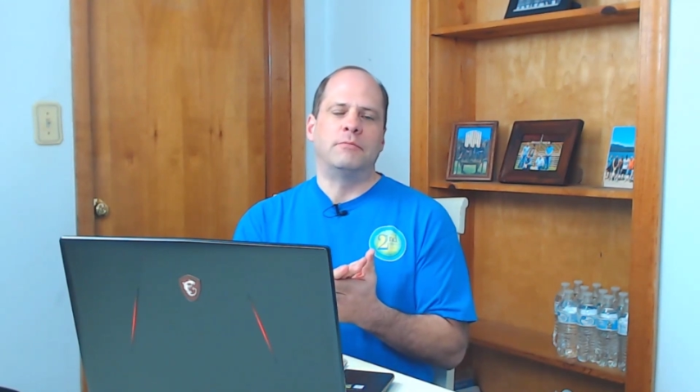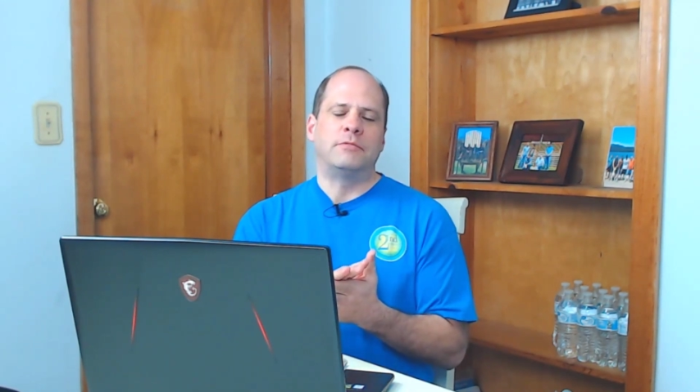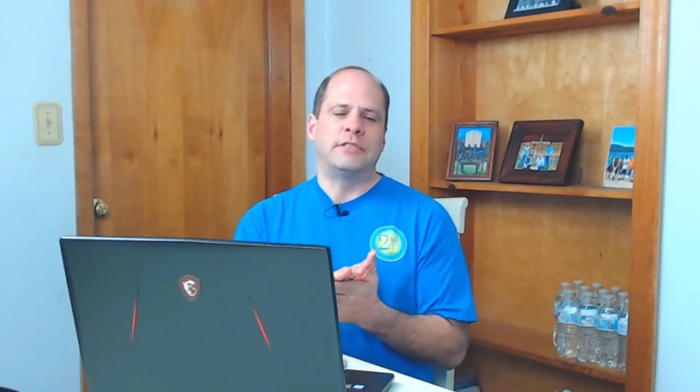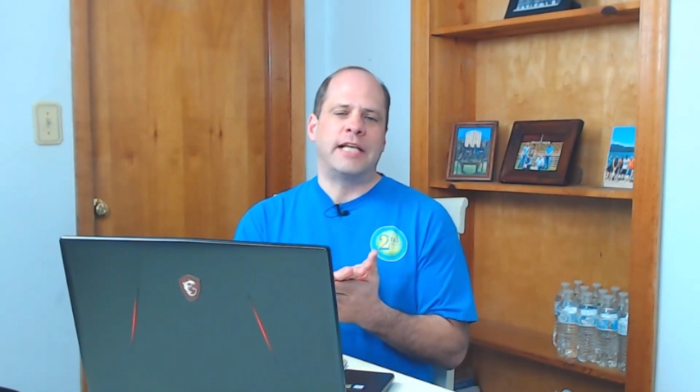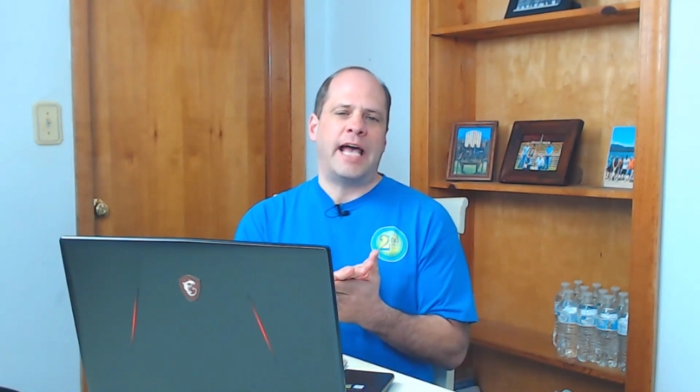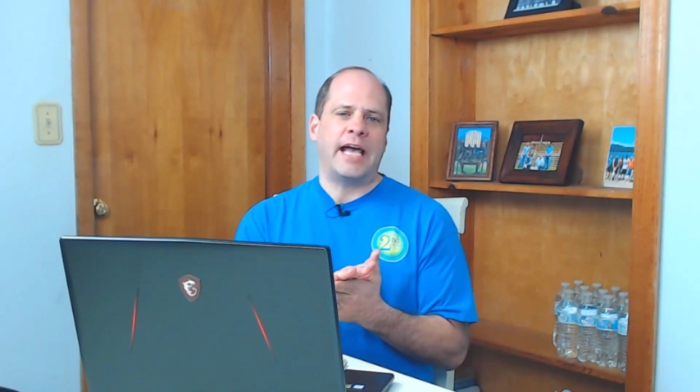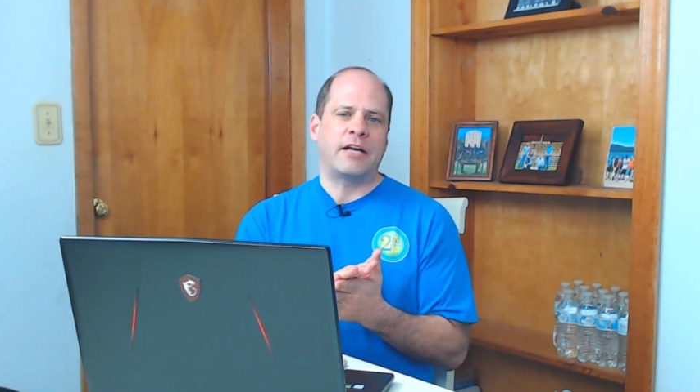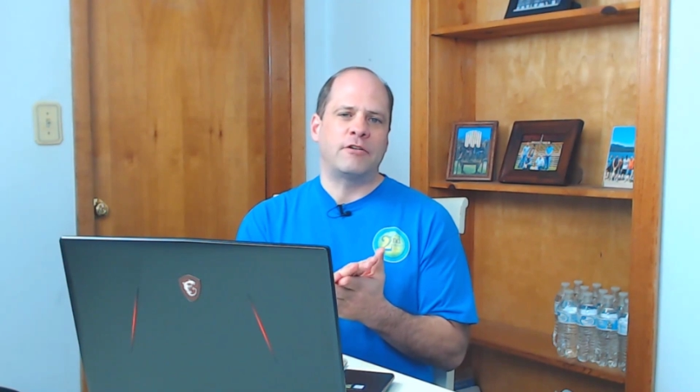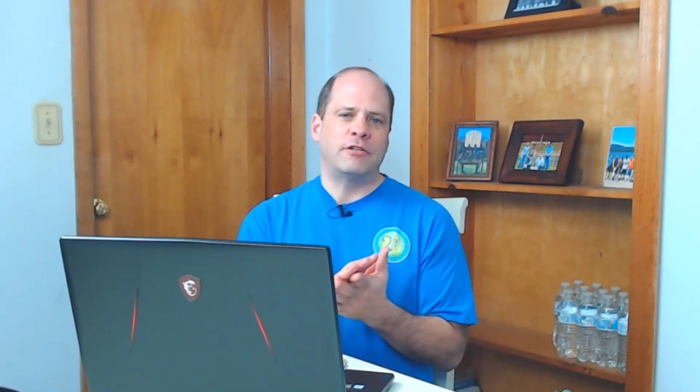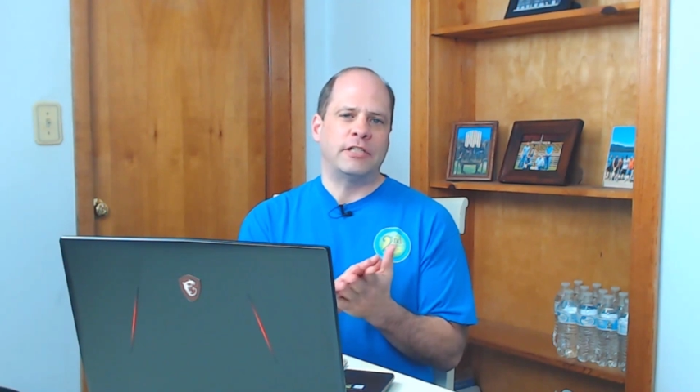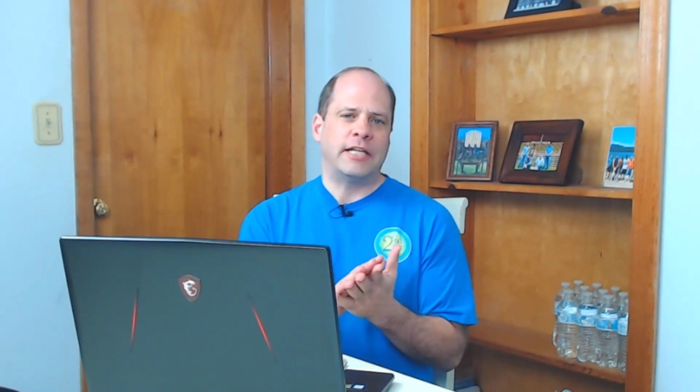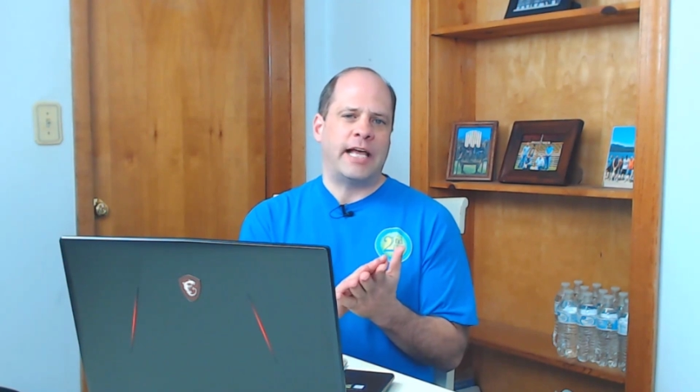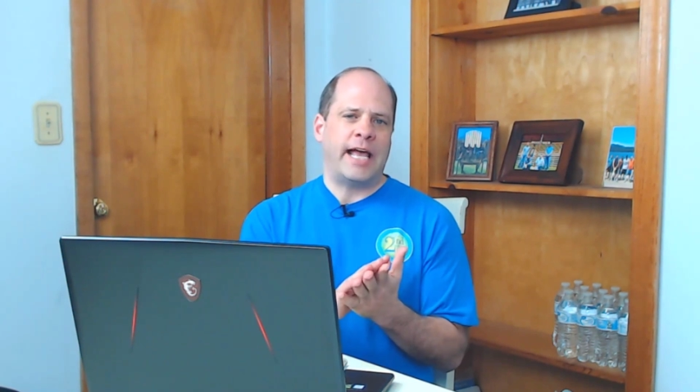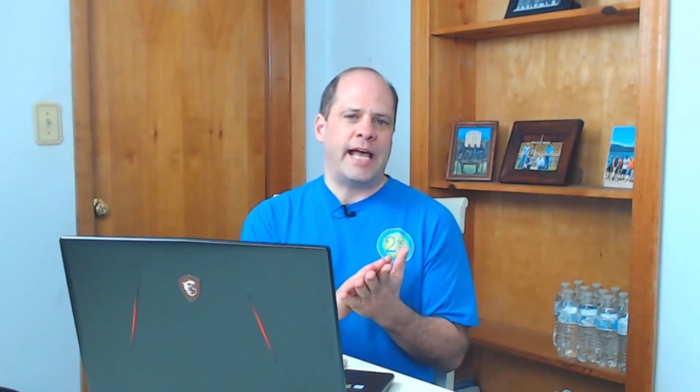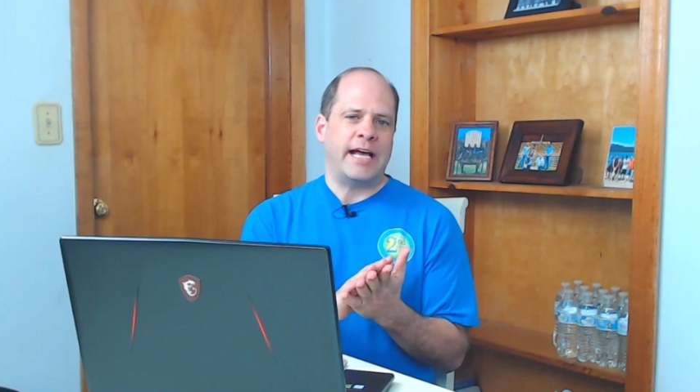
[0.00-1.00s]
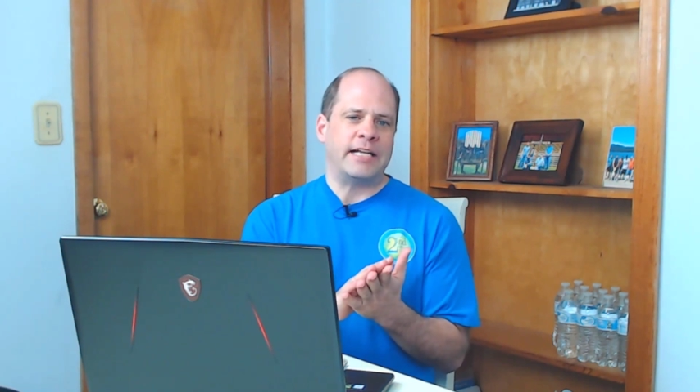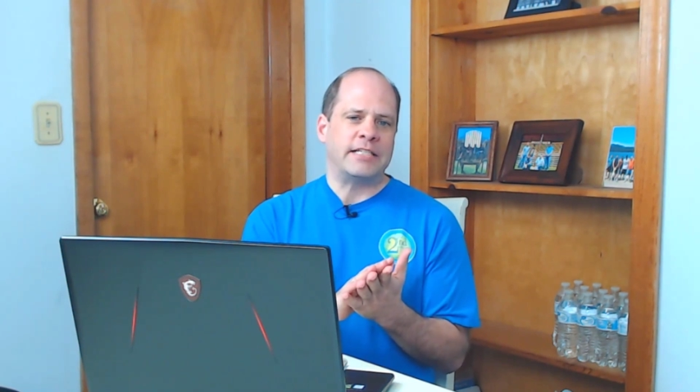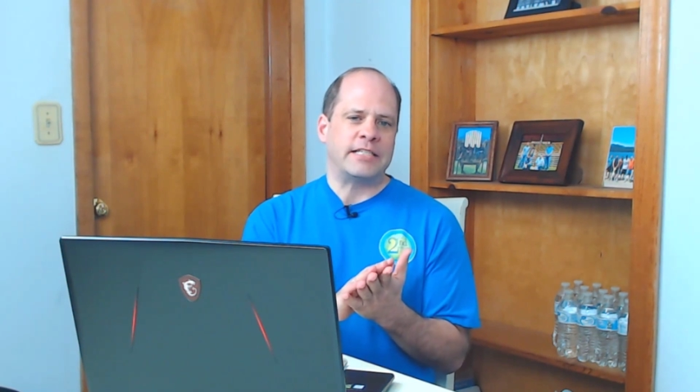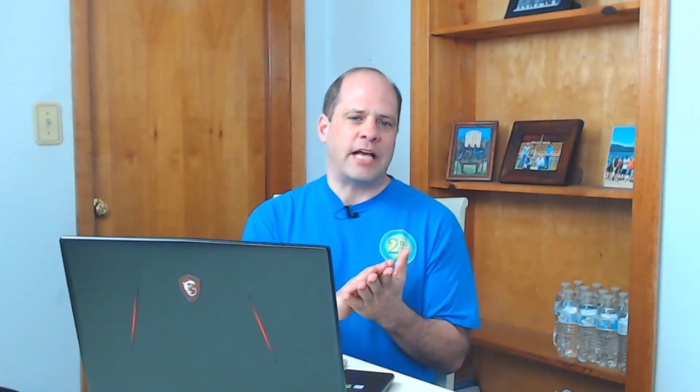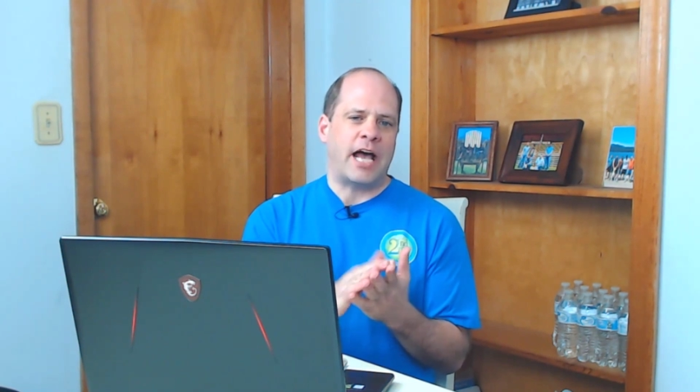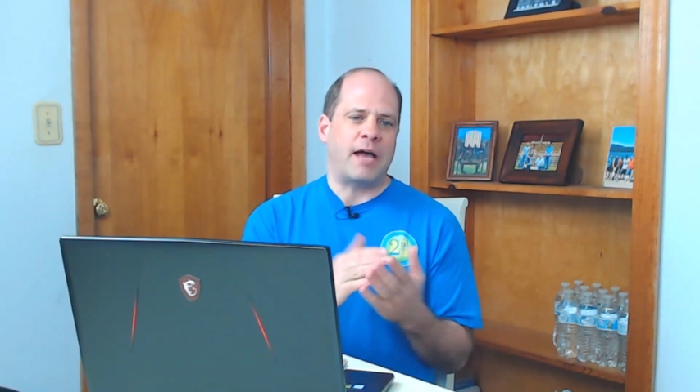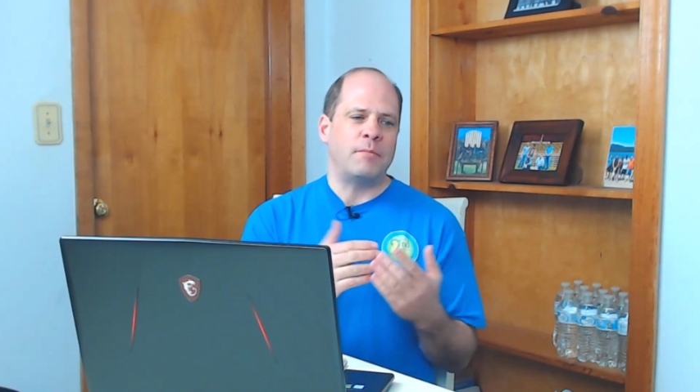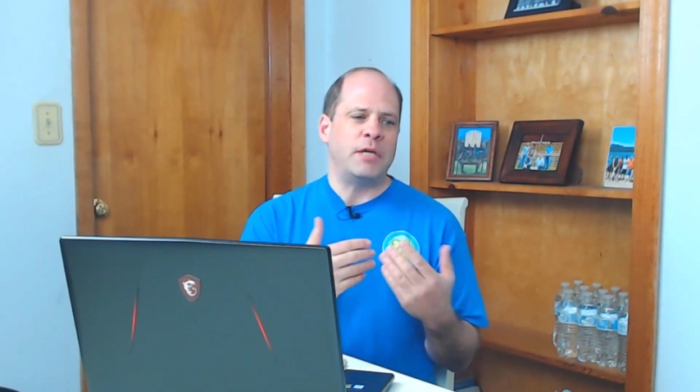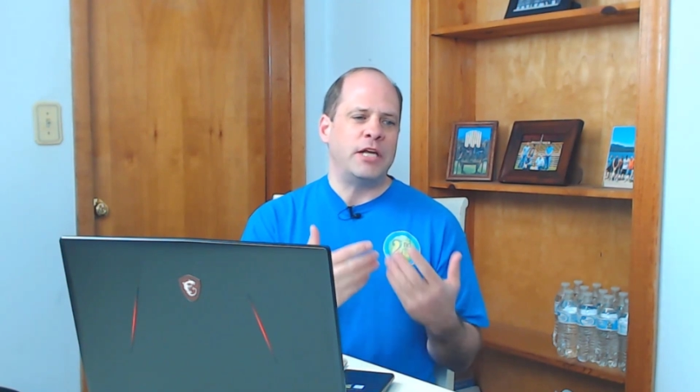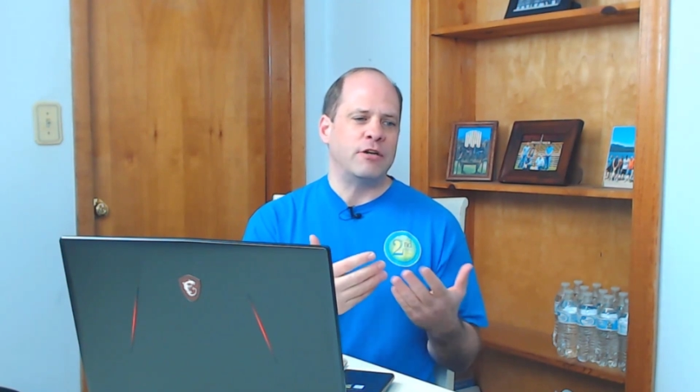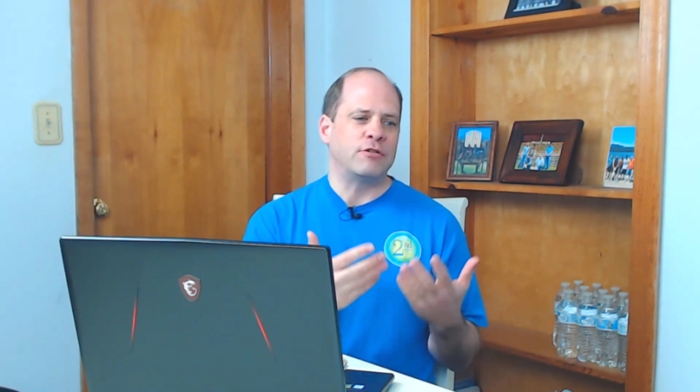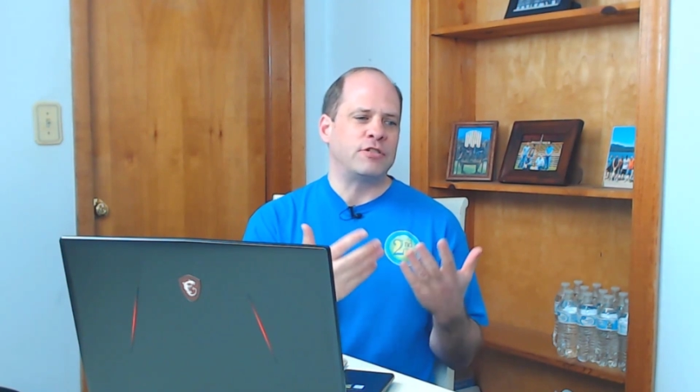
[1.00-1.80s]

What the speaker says: tackle it as I'm here